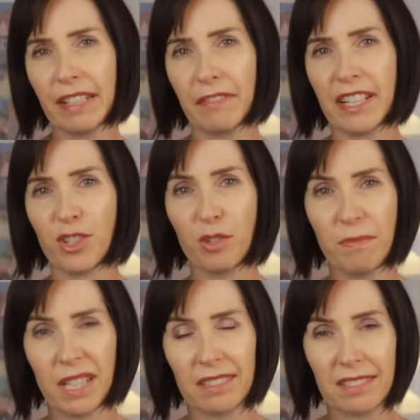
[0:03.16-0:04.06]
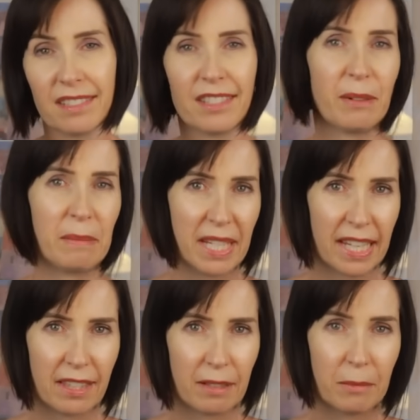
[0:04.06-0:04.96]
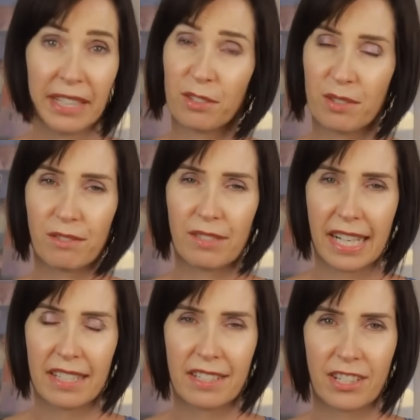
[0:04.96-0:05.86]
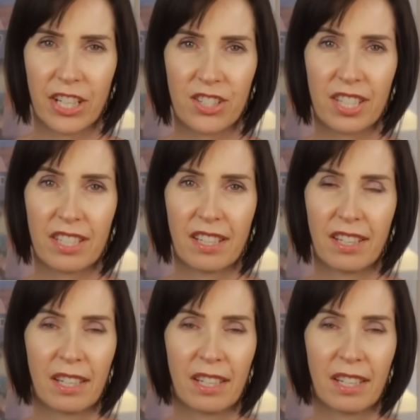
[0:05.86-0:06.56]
refresh all button to update them when your source data changes.